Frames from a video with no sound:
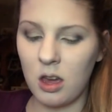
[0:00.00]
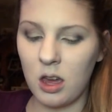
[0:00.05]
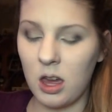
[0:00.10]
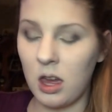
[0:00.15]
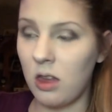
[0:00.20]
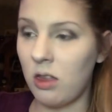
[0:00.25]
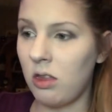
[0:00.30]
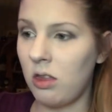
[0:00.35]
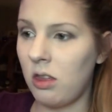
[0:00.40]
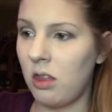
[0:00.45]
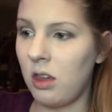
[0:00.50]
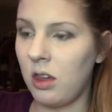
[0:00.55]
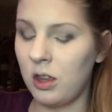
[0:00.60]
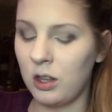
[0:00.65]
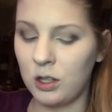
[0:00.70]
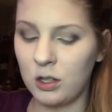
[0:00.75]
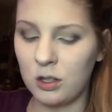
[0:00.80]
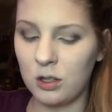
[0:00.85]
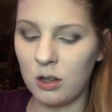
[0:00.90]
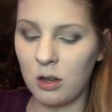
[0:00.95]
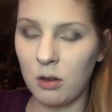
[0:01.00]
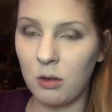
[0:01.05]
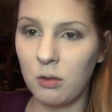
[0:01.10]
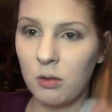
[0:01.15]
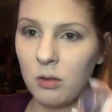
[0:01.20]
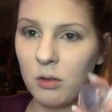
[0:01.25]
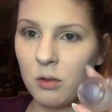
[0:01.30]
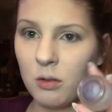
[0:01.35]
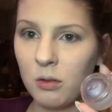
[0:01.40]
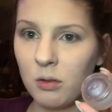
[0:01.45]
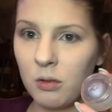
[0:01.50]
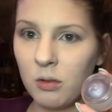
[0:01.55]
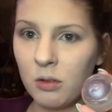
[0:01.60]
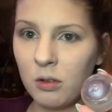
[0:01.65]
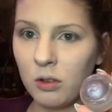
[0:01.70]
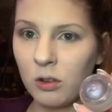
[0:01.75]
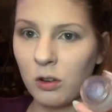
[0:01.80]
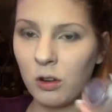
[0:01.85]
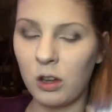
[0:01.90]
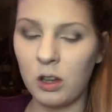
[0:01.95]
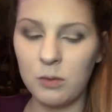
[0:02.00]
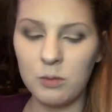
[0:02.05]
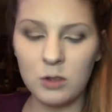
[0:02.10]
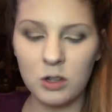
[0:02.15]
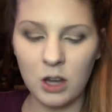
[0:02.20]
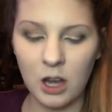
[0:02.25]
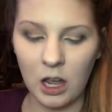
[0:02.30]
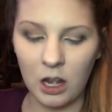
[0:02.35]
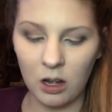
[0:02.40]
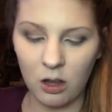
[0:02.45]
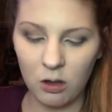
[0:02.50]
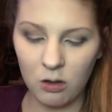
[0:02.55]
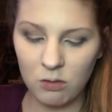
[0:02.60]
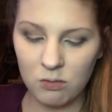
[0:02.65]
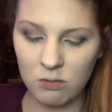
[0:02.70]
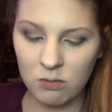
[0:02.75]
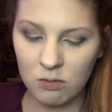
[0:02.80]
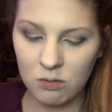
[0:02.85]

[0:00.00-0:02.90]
and this cream shadow.